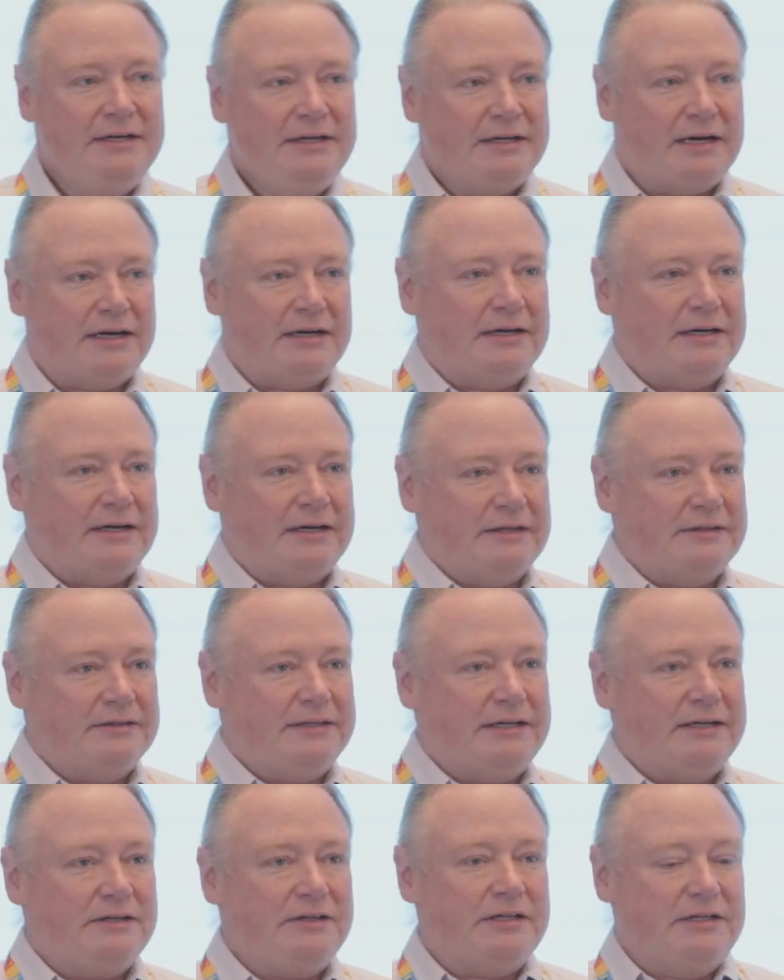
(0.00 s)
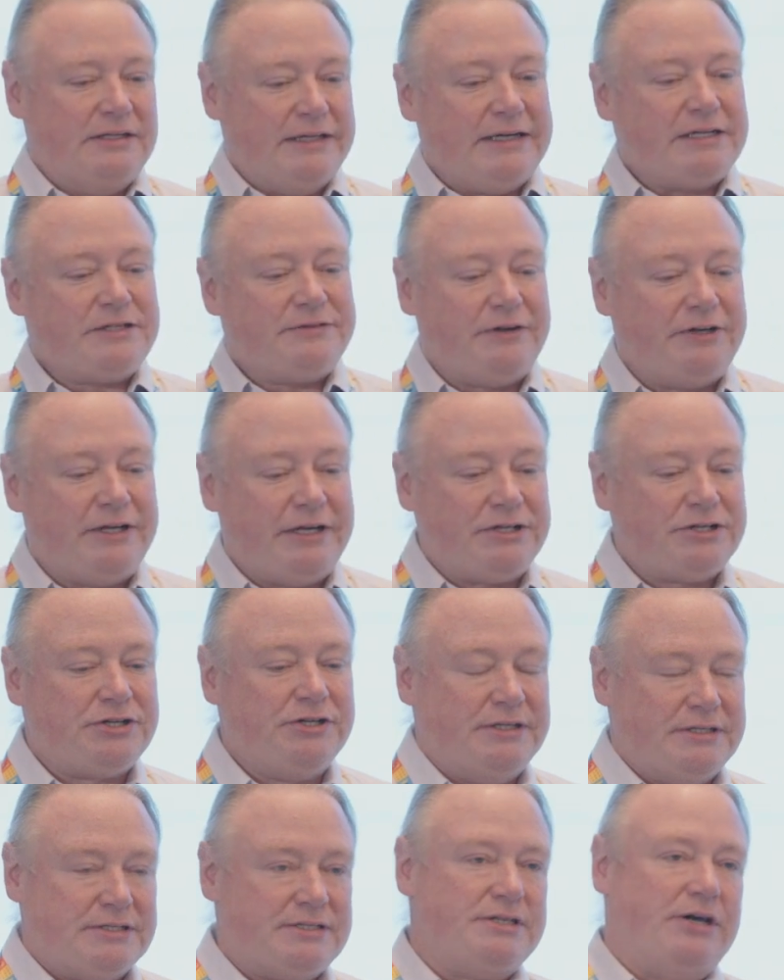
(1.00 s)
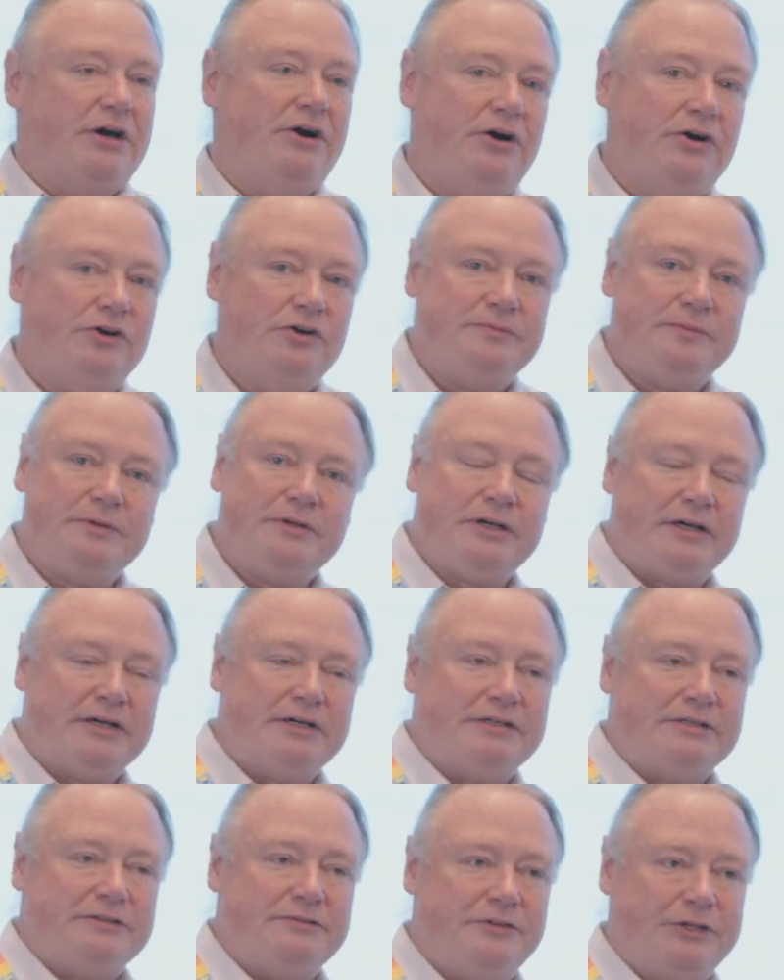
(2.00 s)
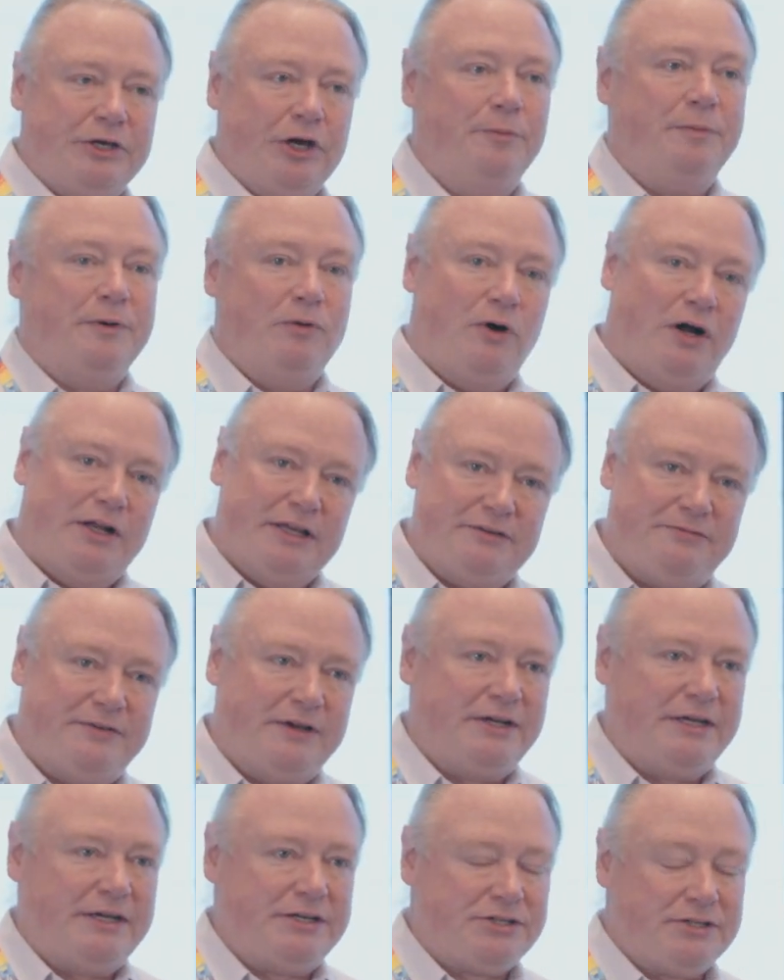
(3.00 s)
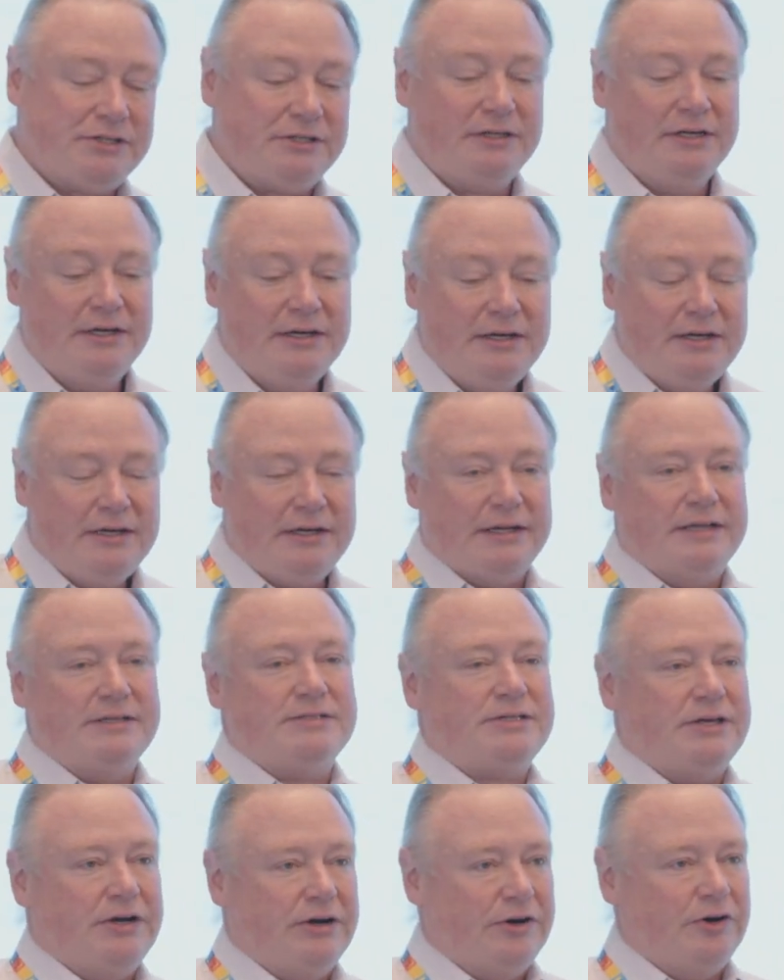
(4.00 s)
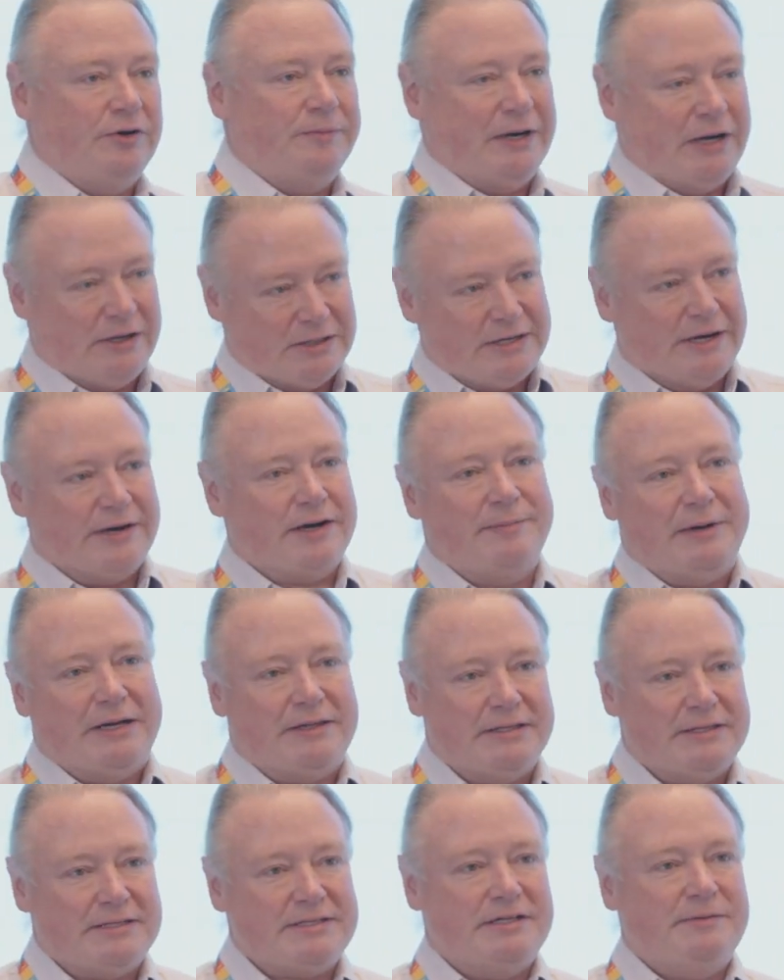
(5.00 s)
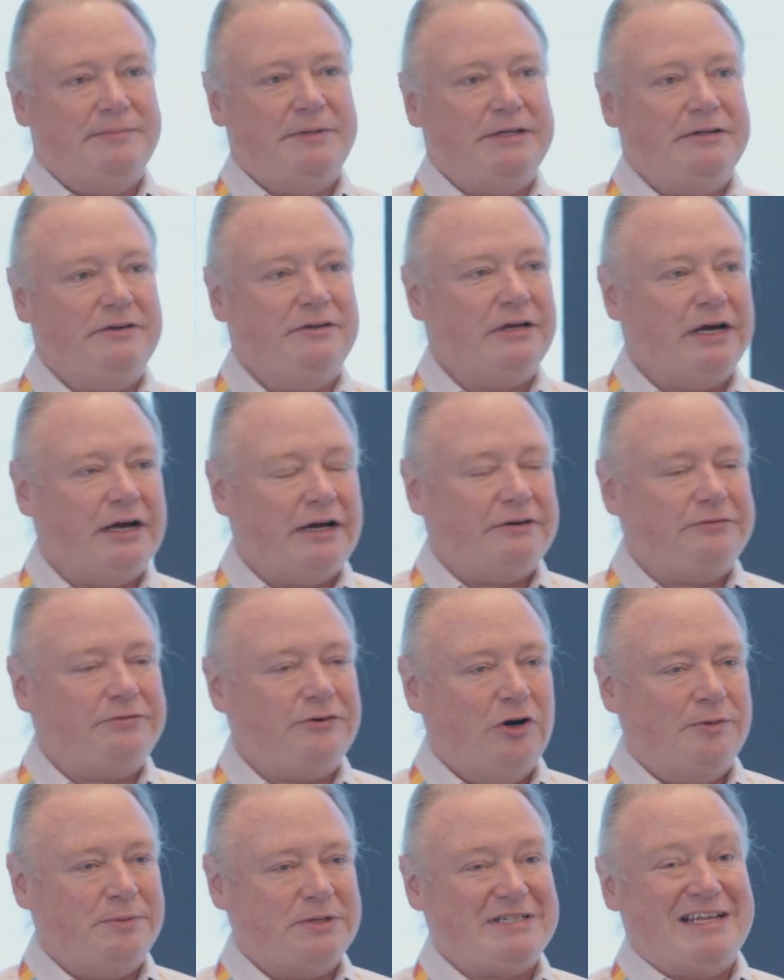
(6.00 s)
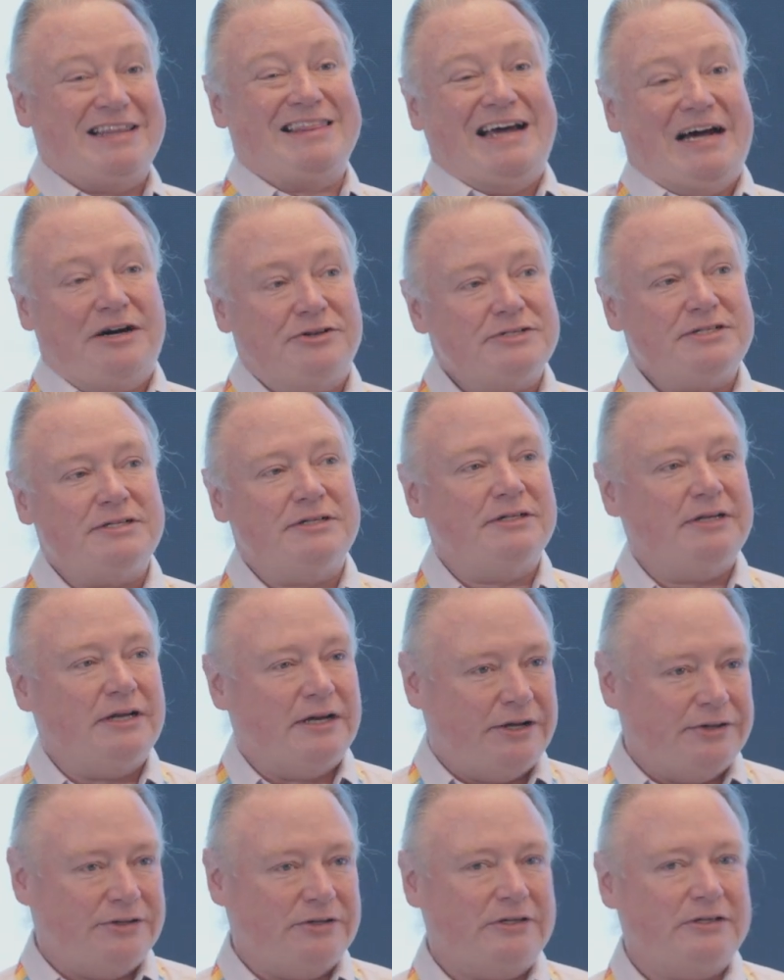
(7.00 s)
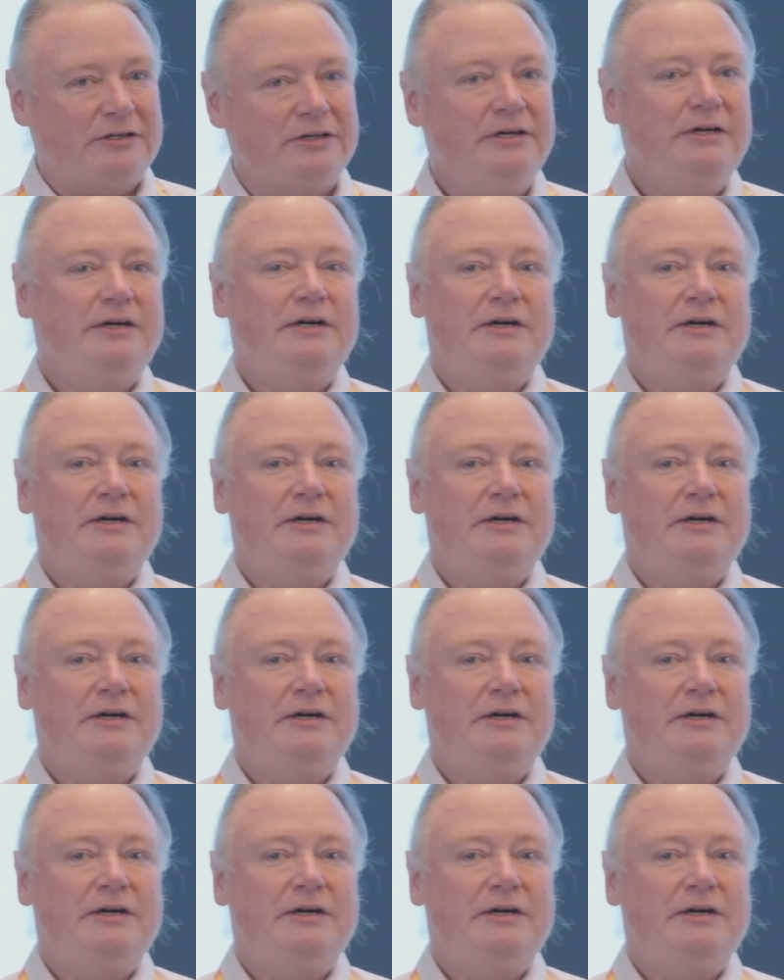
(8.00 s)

the Linux Foundation is the home of the Open Wallet Foundation. It is the home, and I'll talk about this in a bit, for almost 1,000 other